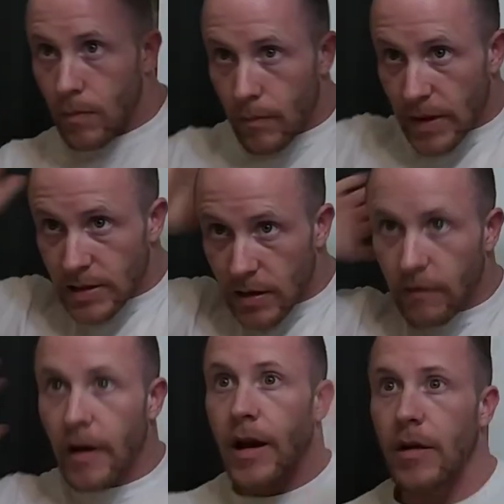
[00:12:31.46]
messing
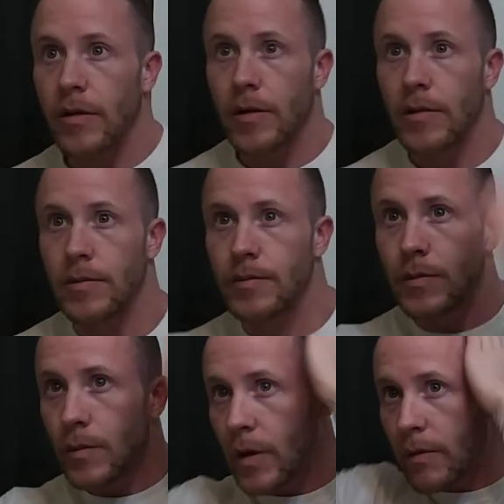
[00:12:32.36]
around
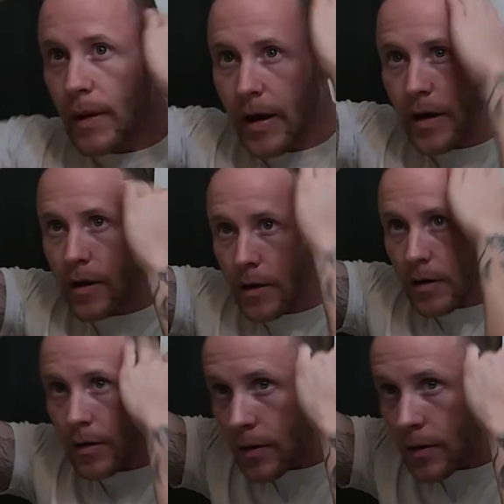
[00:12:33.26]
with my hair.